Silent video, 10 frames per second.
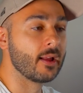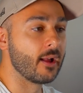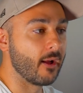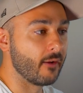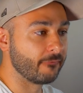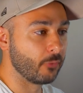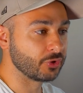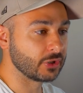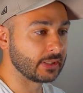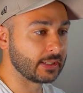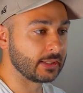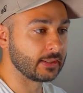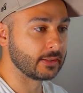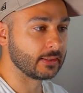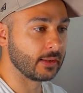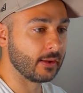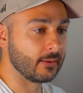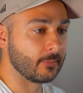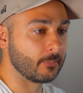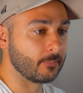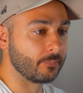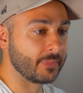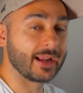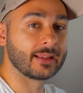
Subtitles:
unfortunately, that can